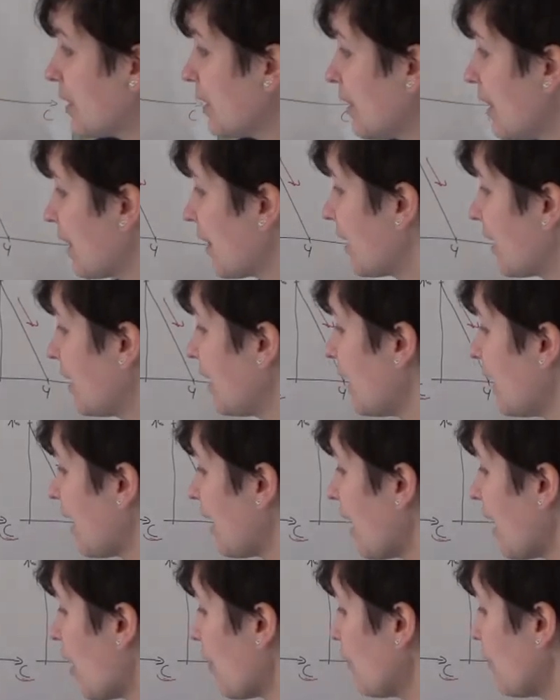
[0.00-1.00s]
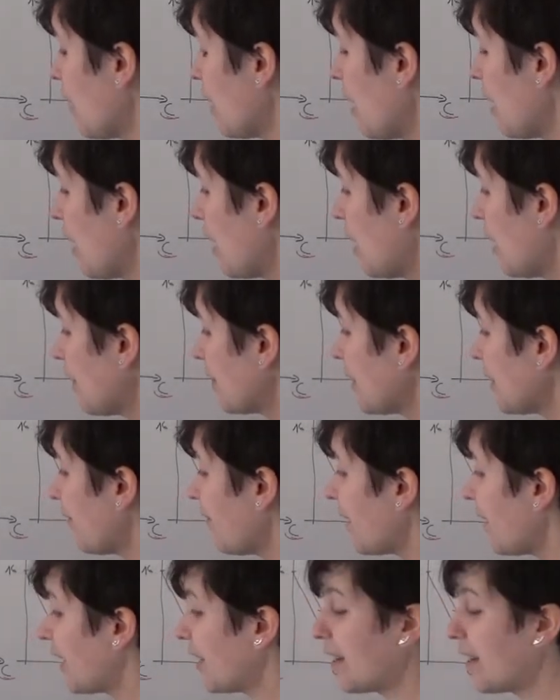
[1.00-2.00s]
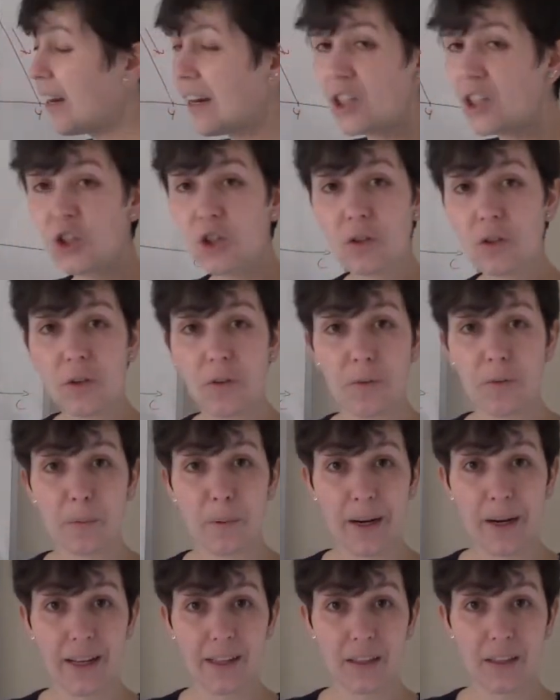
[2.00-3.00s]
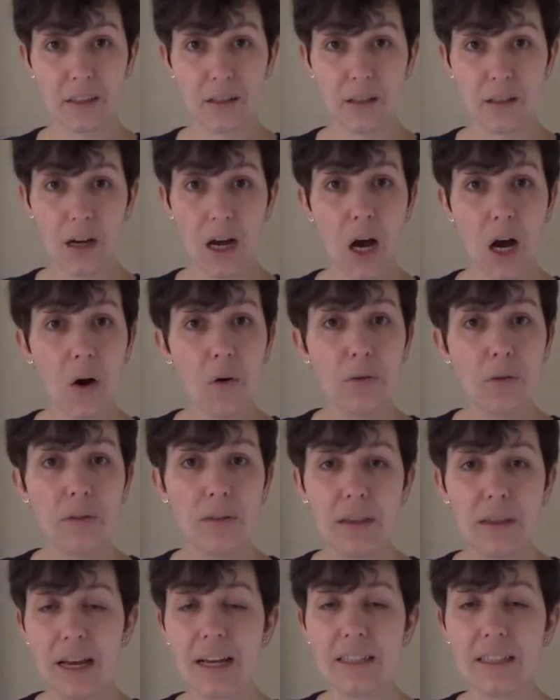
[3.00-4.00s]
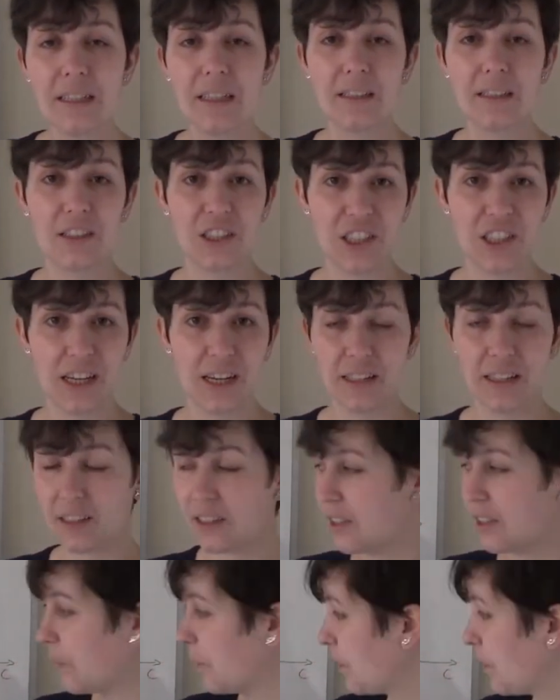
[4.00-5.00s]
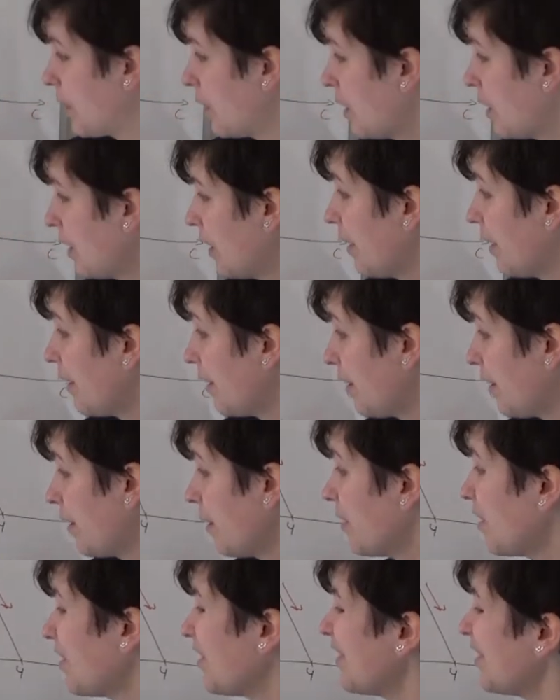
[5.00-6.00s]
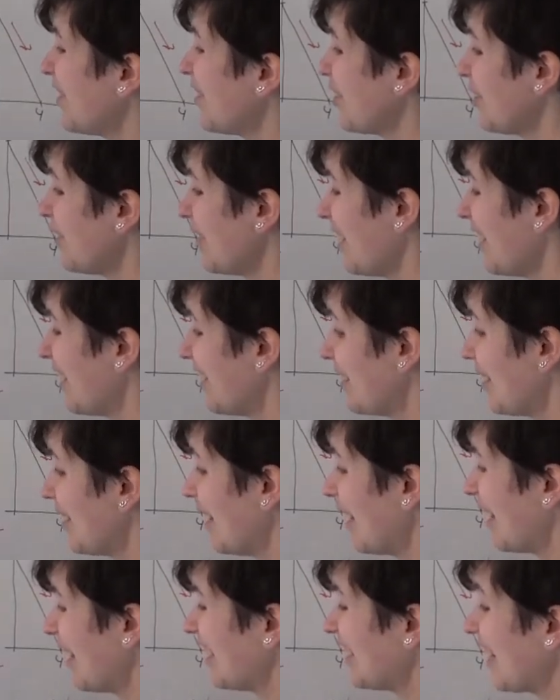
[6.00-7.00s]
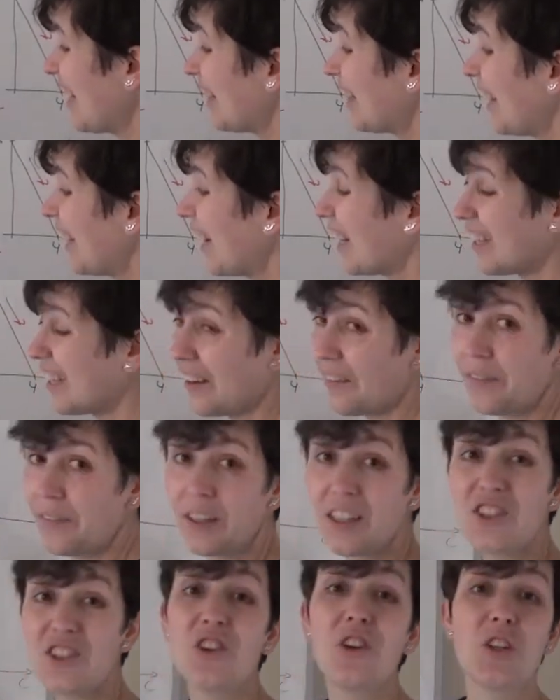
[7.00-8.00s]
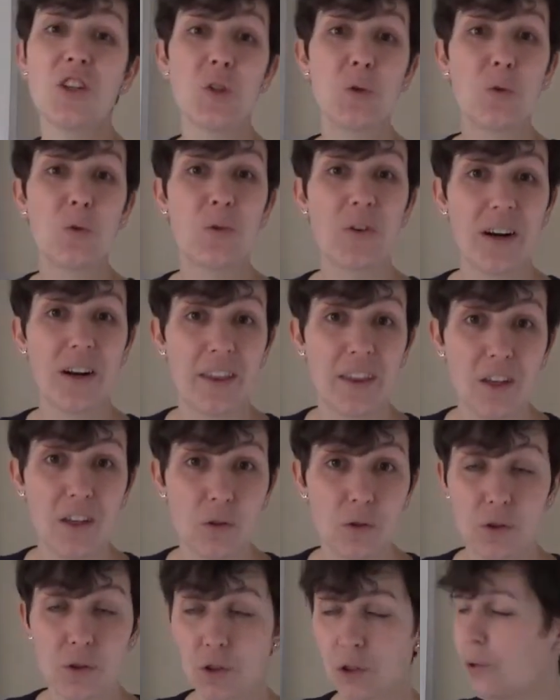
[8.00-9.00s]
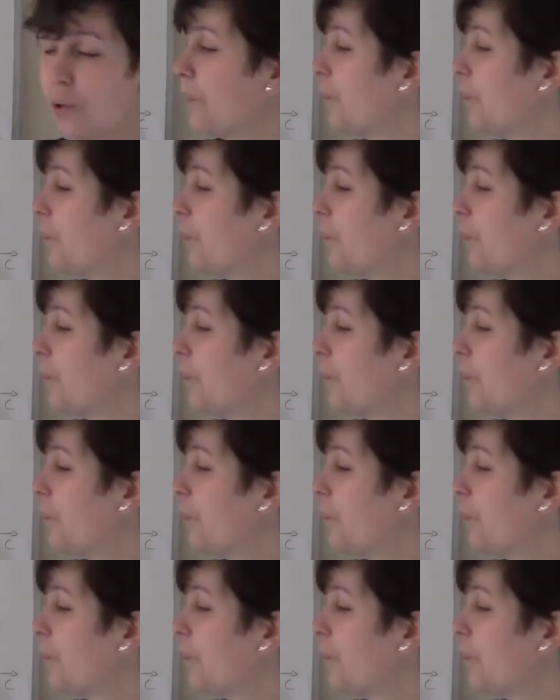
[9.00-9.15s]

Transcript: that here I have the variation of bread. How does it change? You see, it's a negative. It's going to reduce.